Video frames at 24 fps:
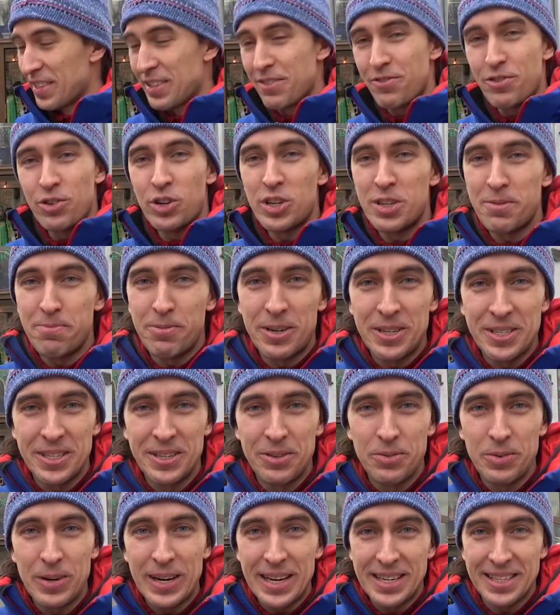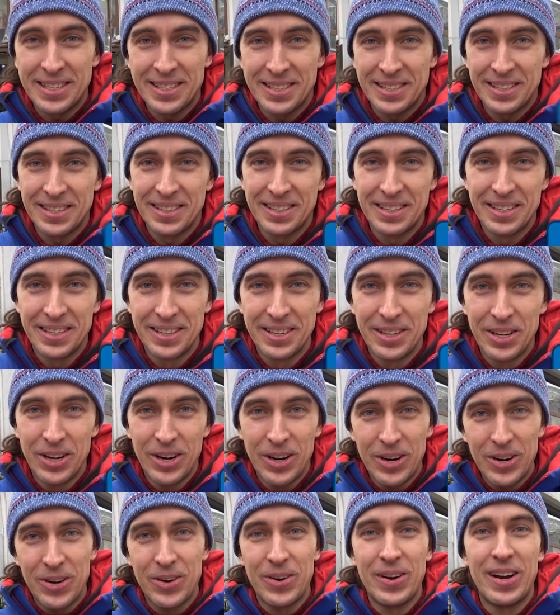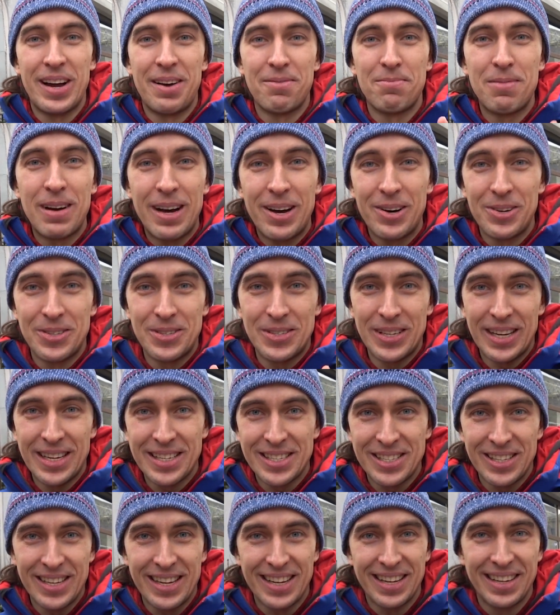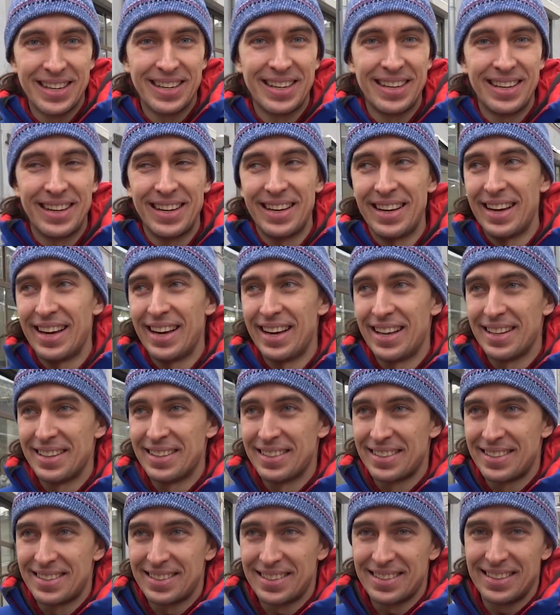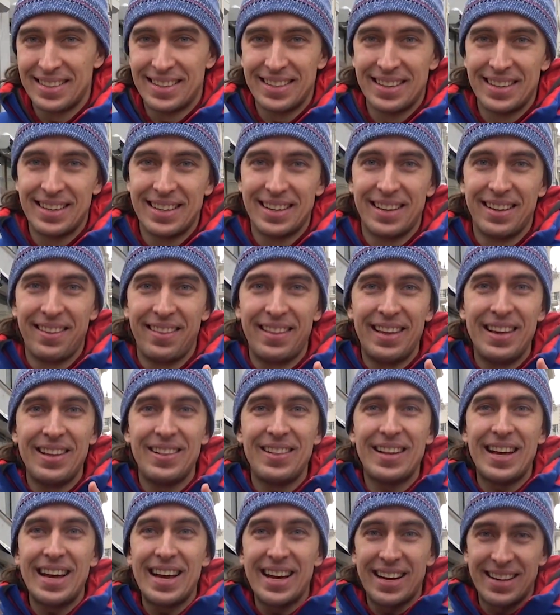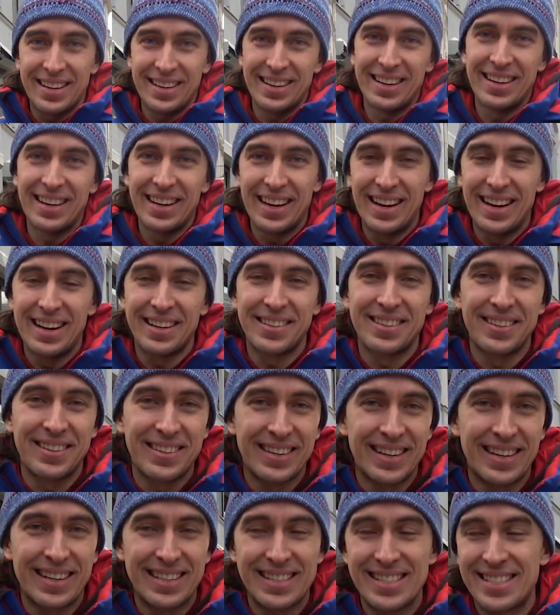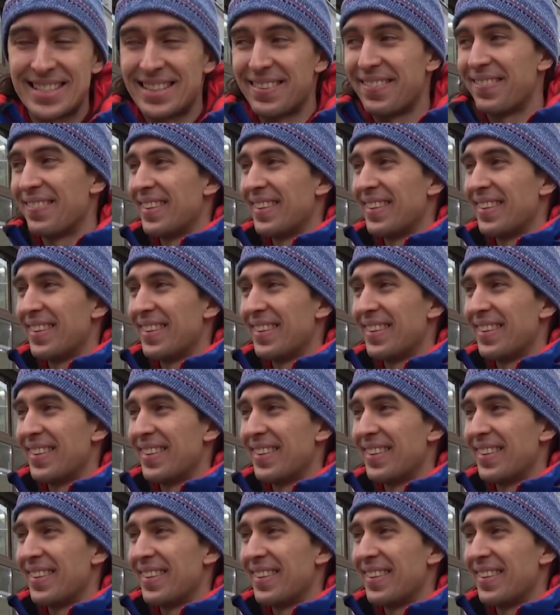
The first person who asked know about Tesla, and they like electric cars.